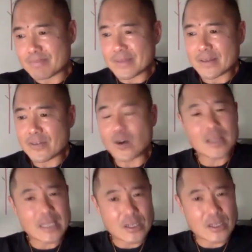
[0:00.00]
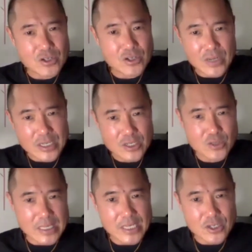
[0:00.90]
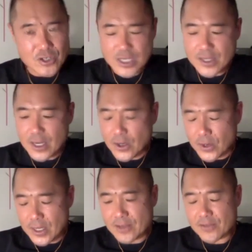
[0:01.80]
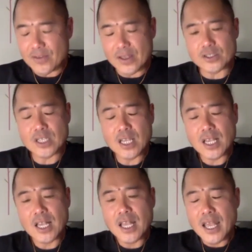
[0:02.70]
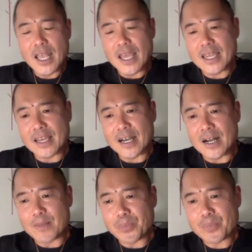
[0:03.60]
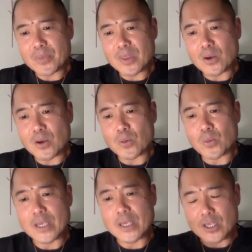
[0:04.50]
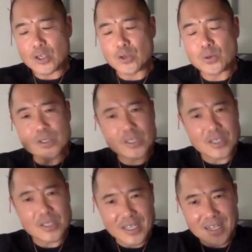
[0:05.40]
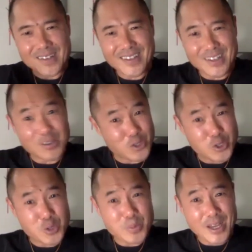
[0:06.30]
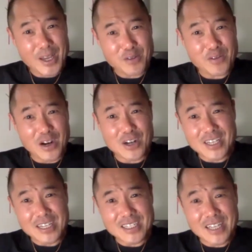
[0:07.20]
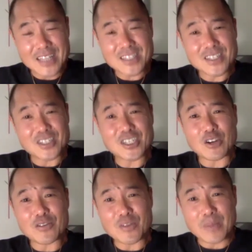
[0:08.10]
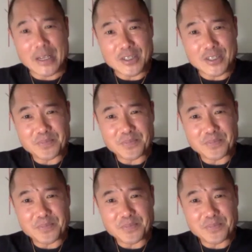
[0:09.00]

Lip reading: thought leaders or industry leaders in their fields. And we use the, Zoom and our Fireside Chats to share information.